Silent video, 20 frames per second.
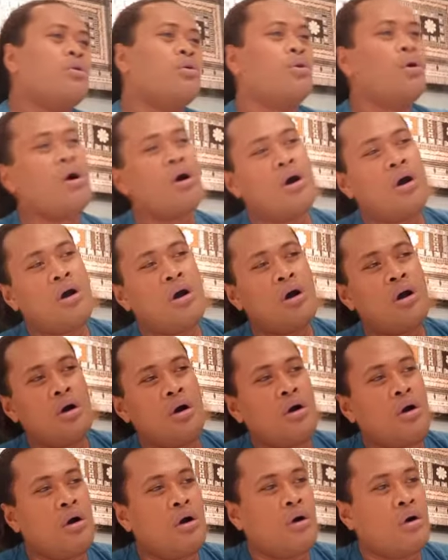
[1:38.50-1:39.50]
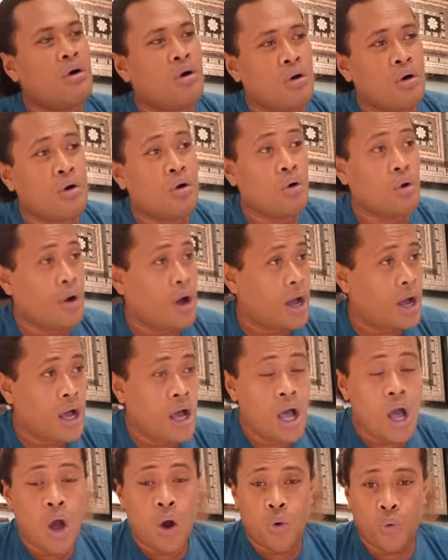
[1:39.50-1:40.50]
Whoa,
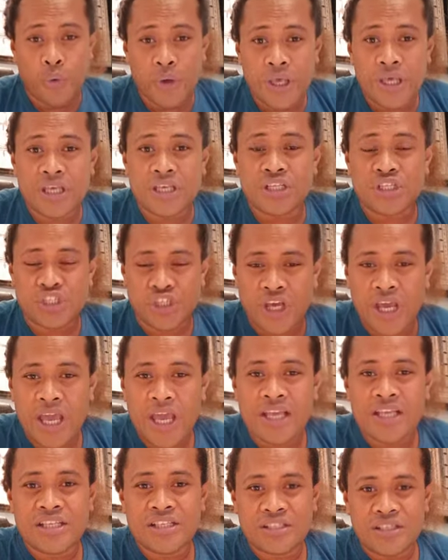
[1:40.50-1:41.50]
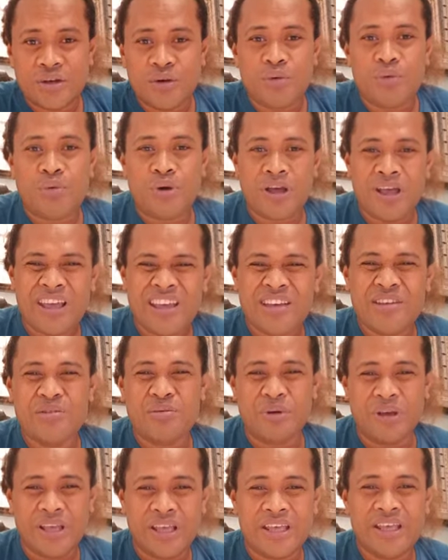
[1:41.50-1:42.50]
we can change the way
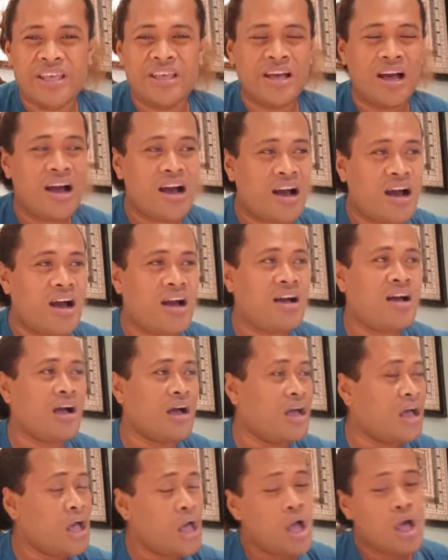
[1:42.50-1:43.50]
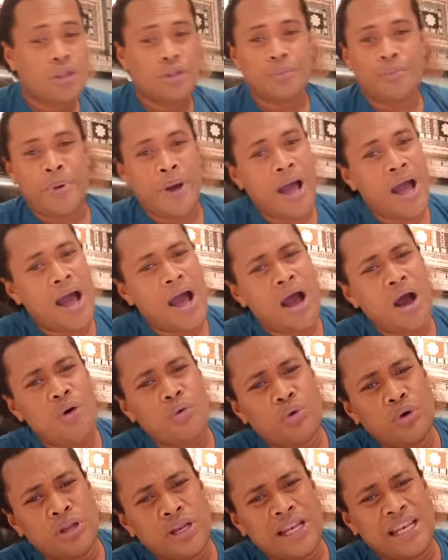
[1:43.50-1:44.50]
we are. The
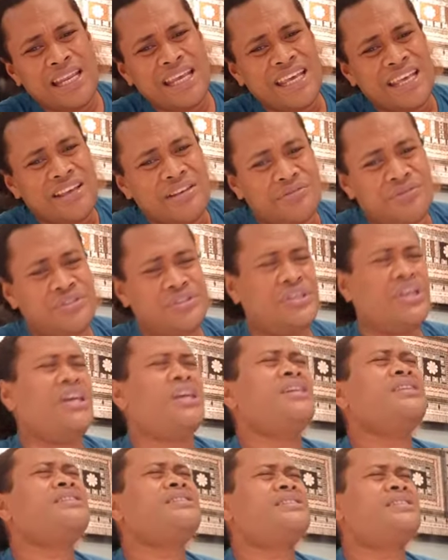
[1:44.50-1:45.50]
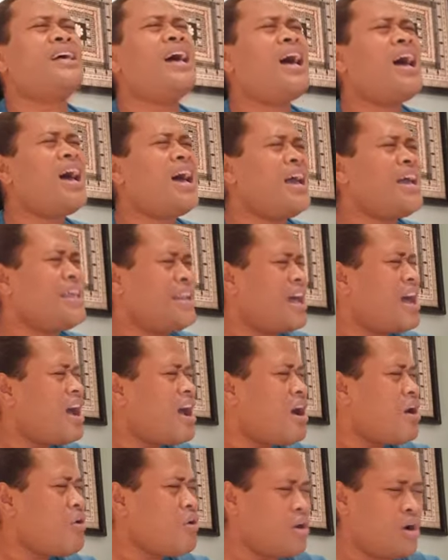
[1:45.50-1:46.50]
power lives inside
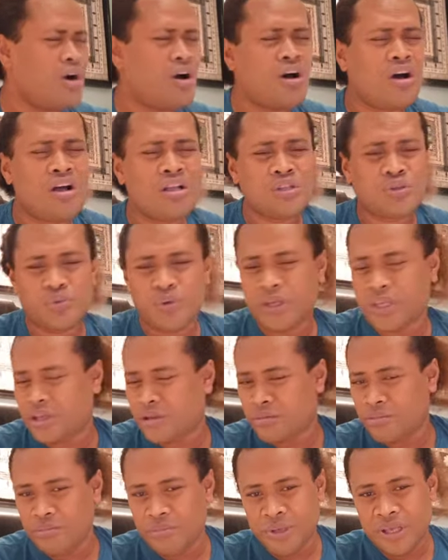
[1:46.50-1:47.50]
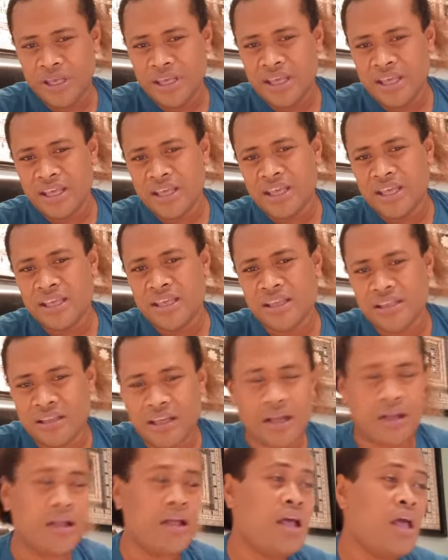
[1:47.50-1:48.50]
our hearts. We can be
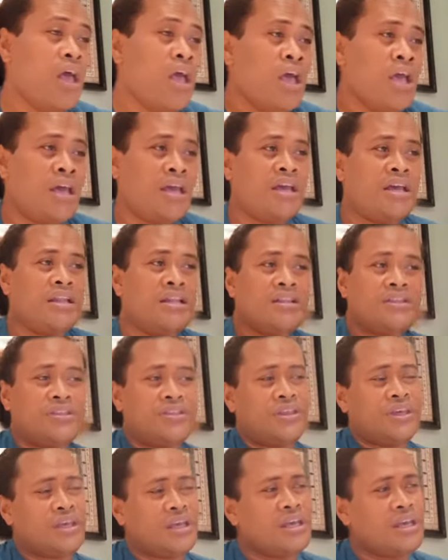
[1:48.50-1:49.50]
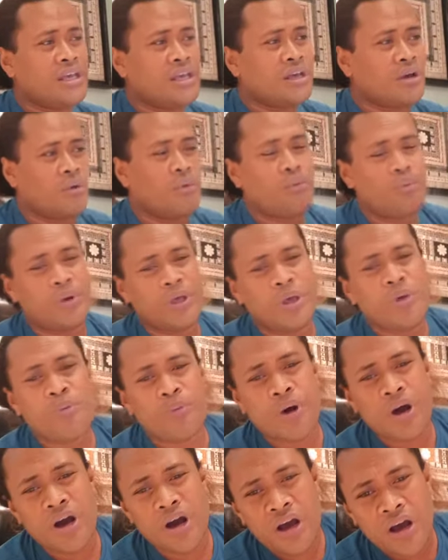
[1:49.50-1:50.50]
anything we
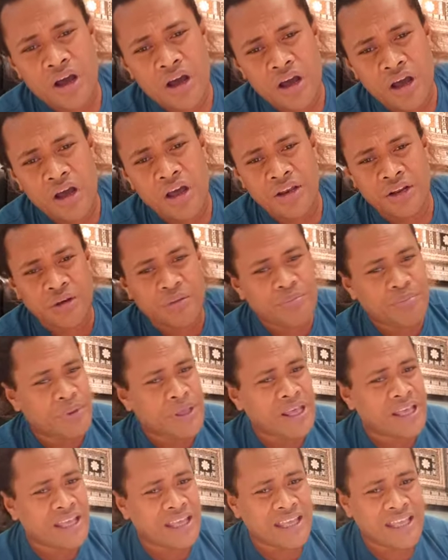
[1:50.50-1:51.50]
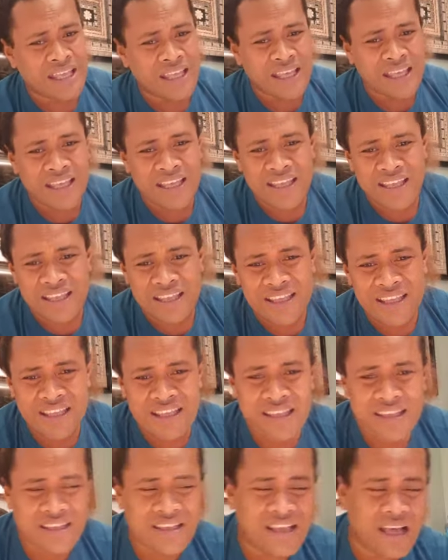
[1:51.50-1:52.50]
wanna
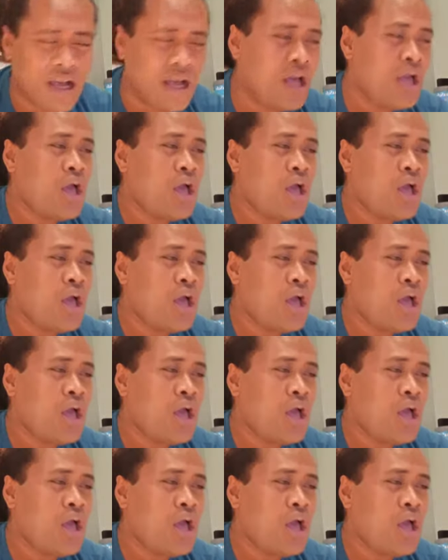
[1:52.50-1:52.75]
be.